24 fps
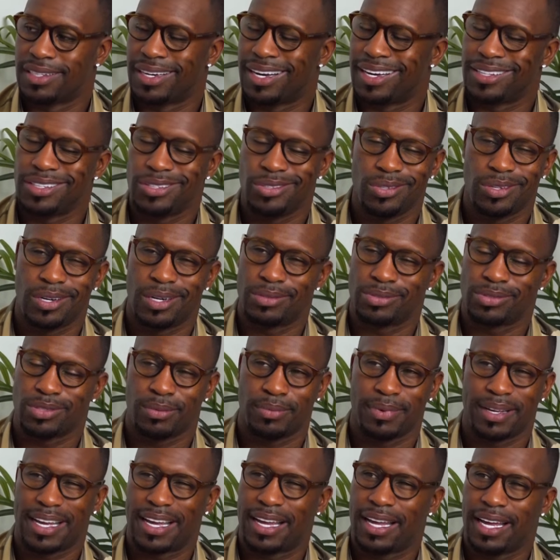I knew I was
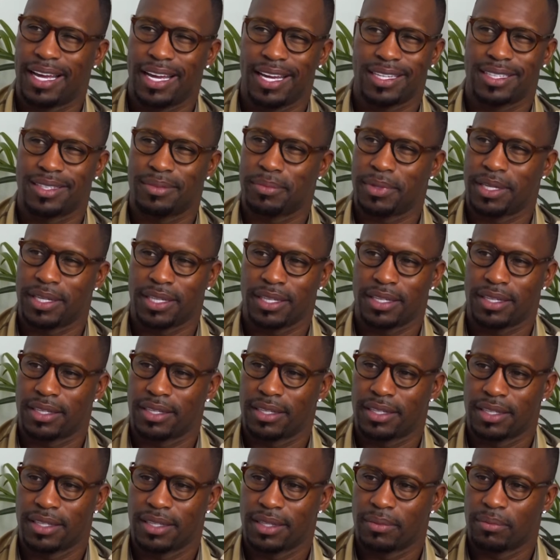going to make it. I had to make it
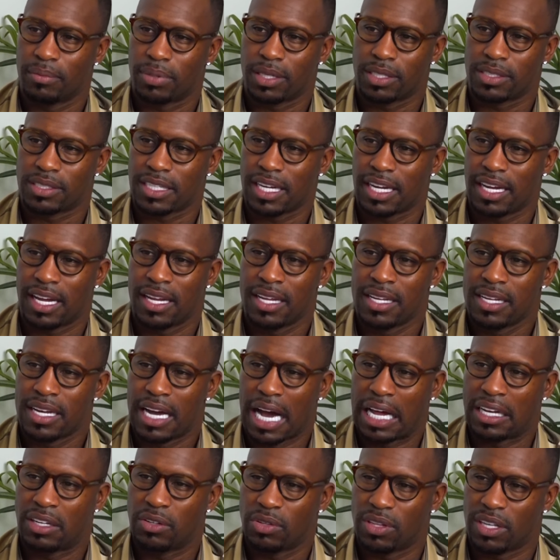because I
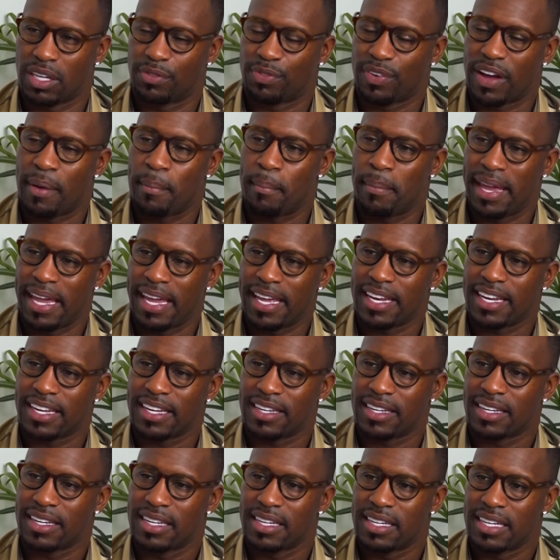knew that if I made
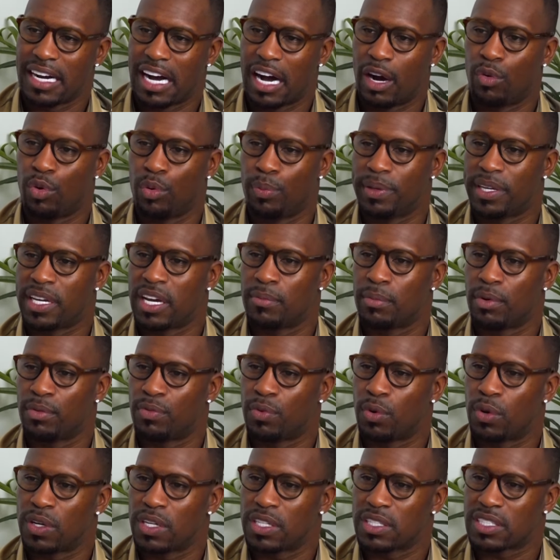it, I would become a
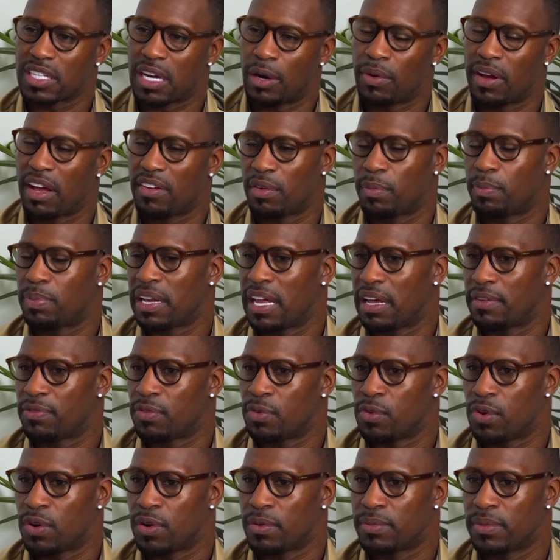voice. I would have a
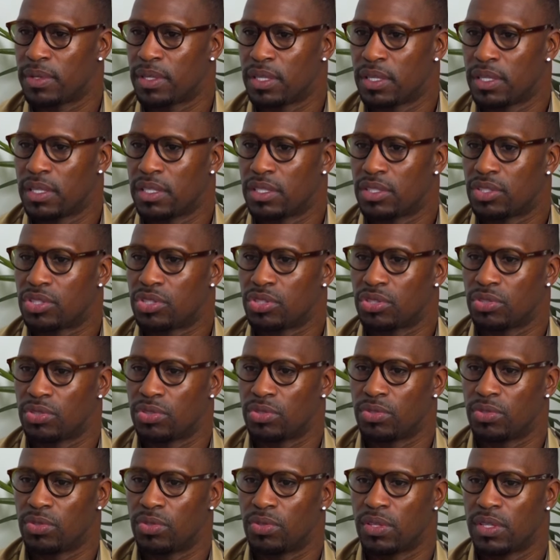platform
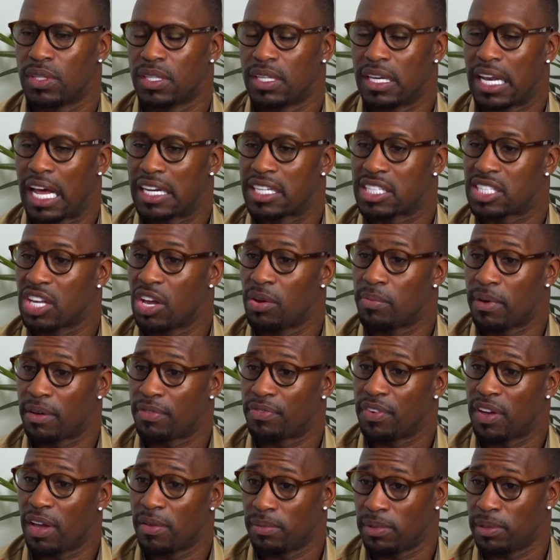to not just help my
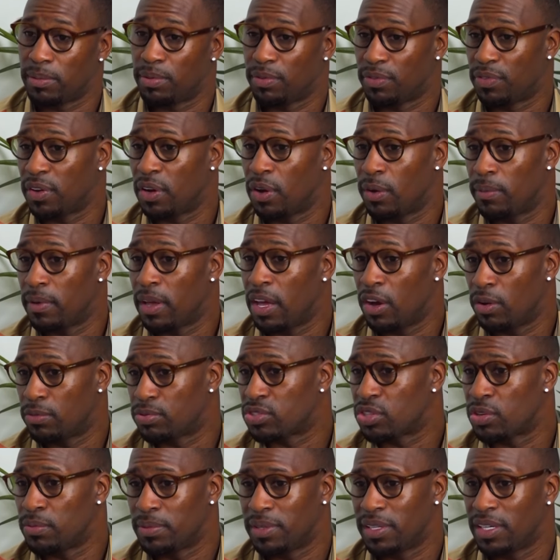family, but help
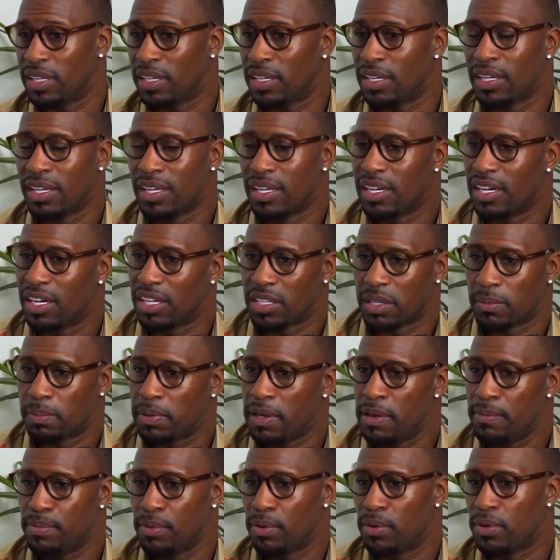so many other
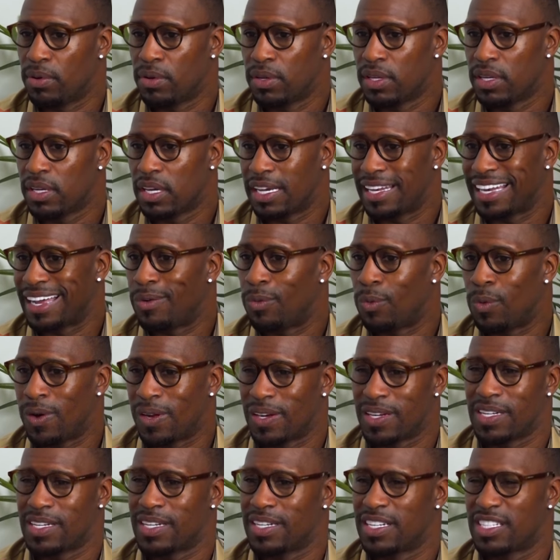people. And I
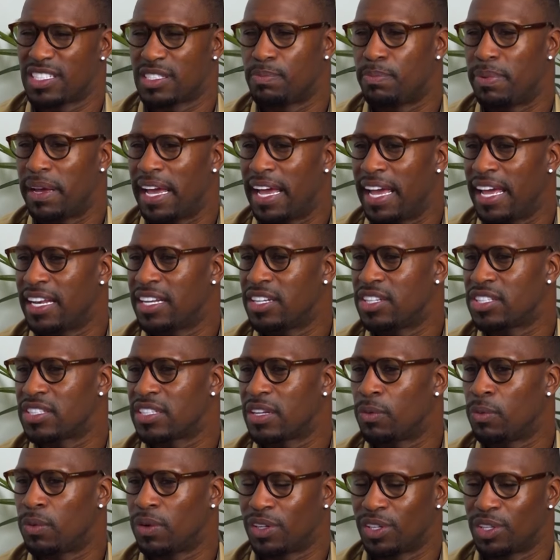wanted it as bad as
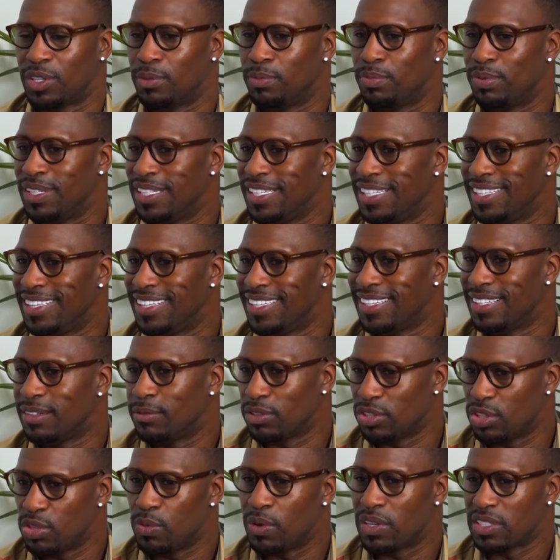I wanted to breathe.
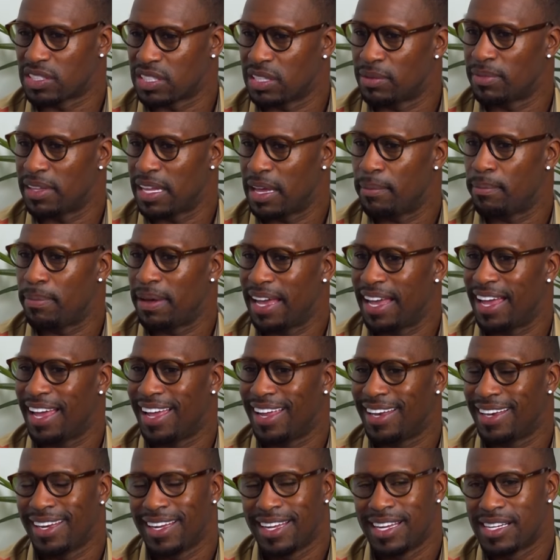When yeah. you want something that
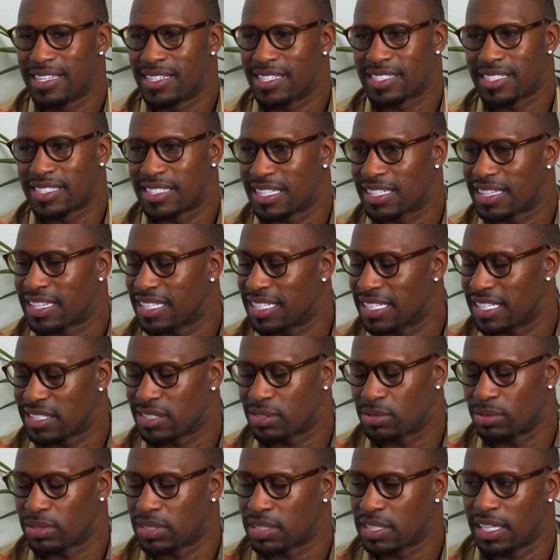bad, there's nothing that's
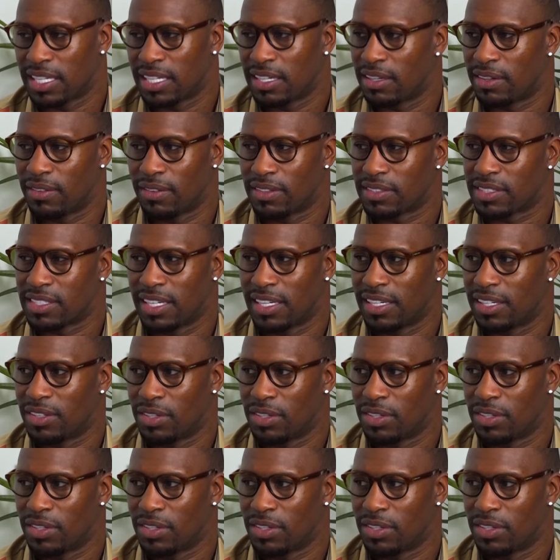going to stand